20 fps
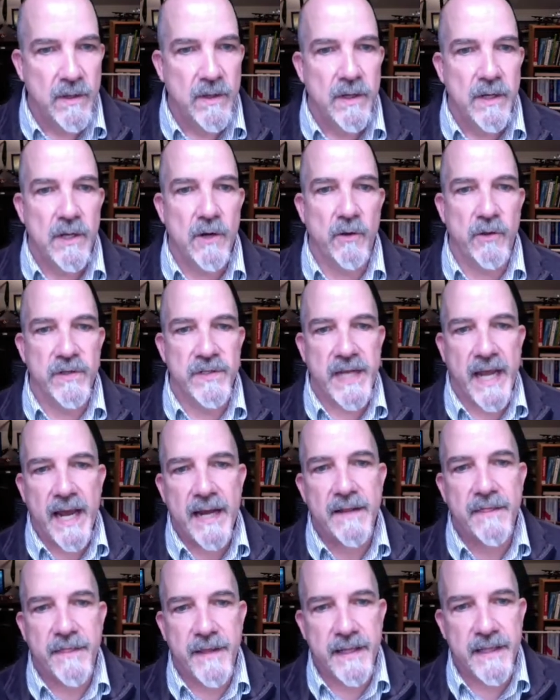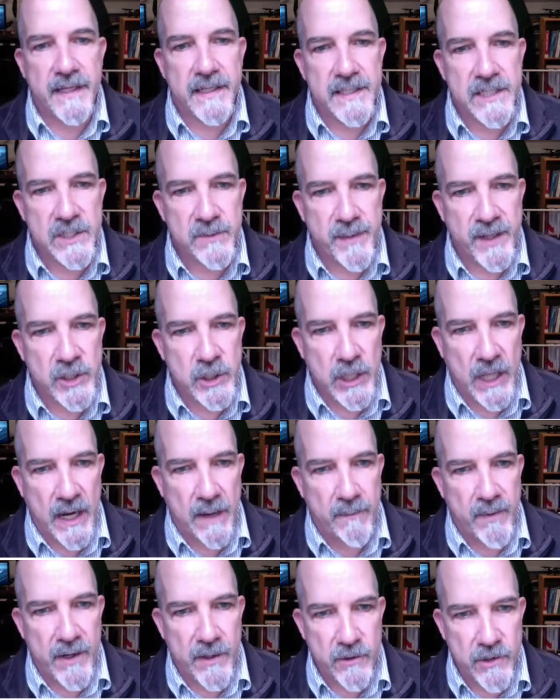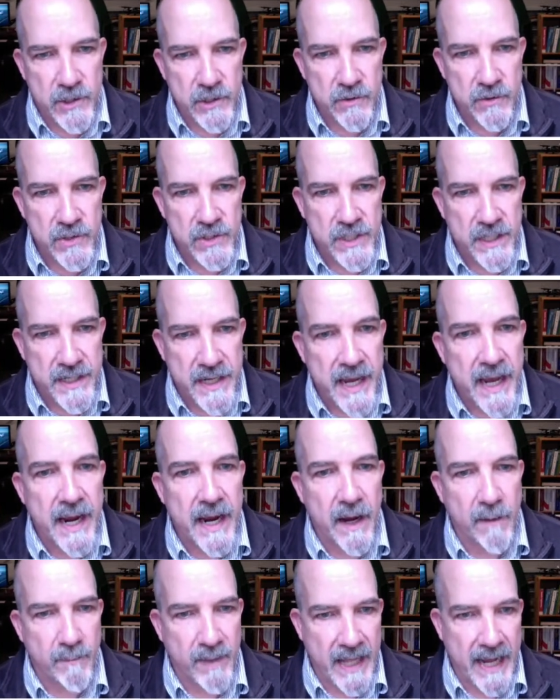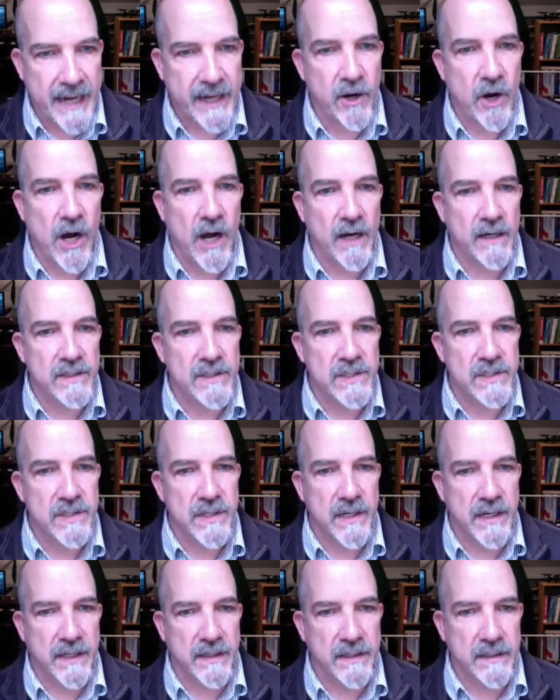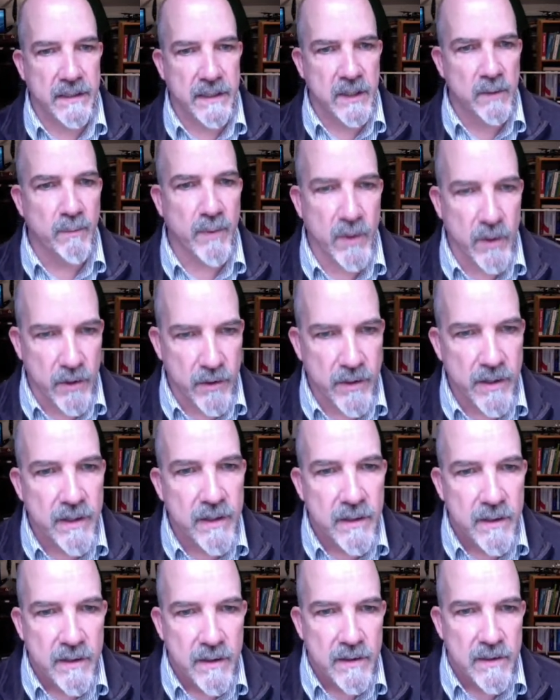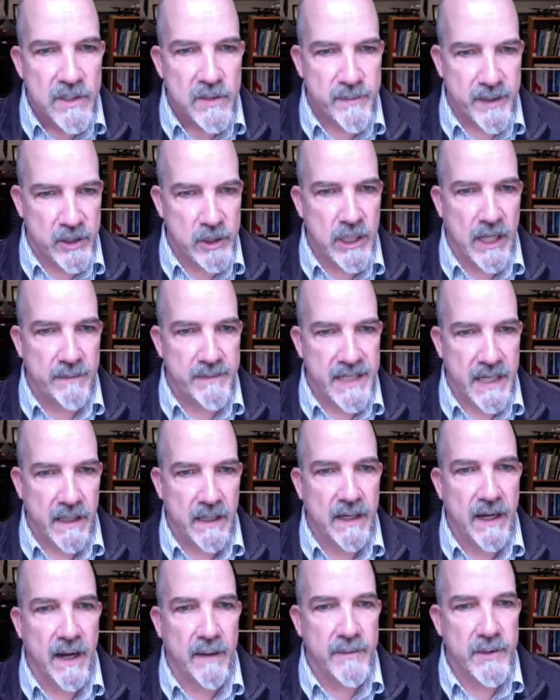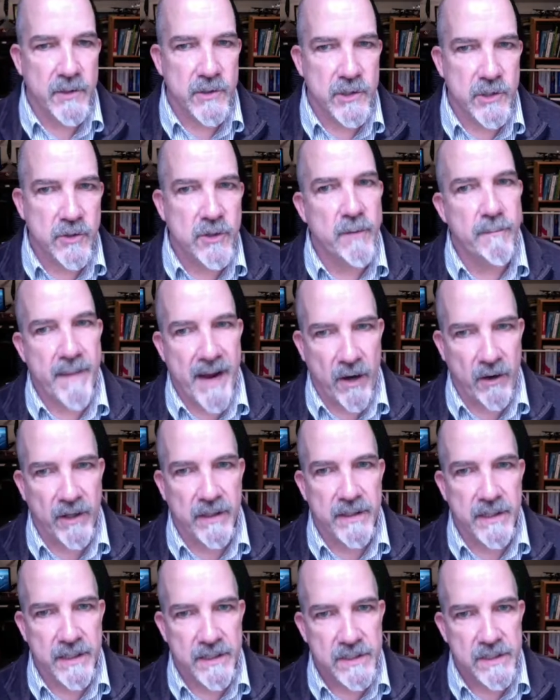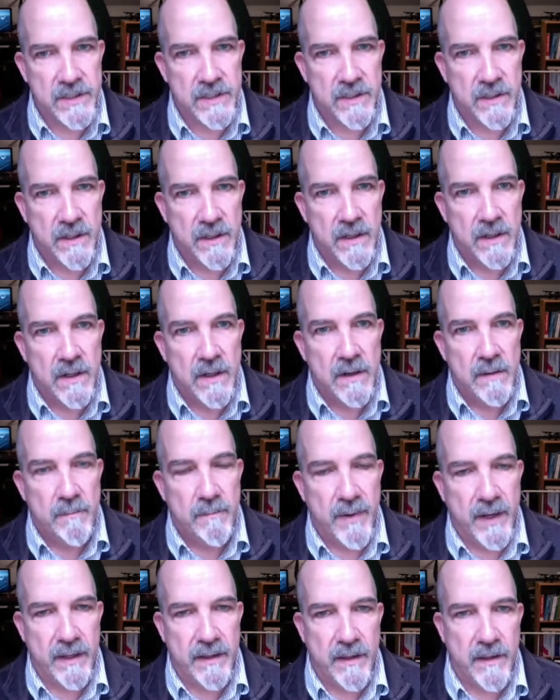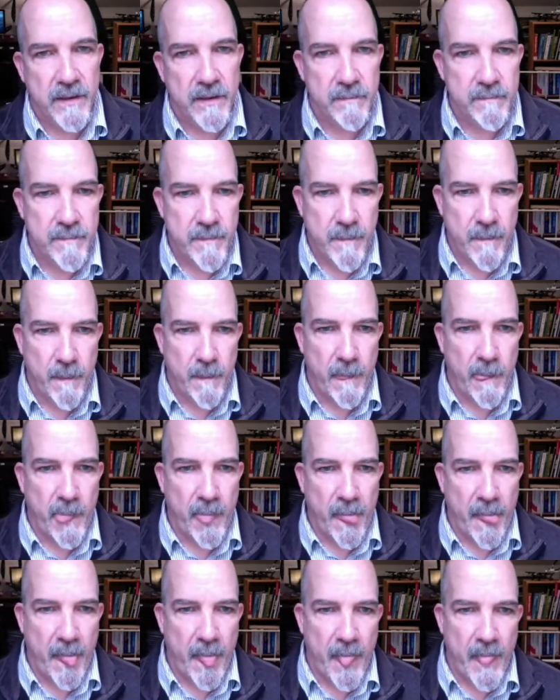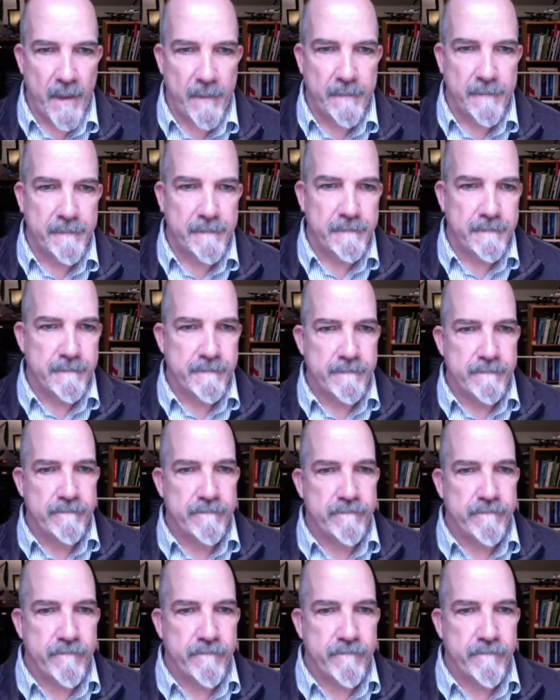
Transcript: This kind of thing that the special operators use today on Blackhawks and on the Little Bird special ops helicopters, you can mount on this. Will you take a check? Will you take a check if I get one?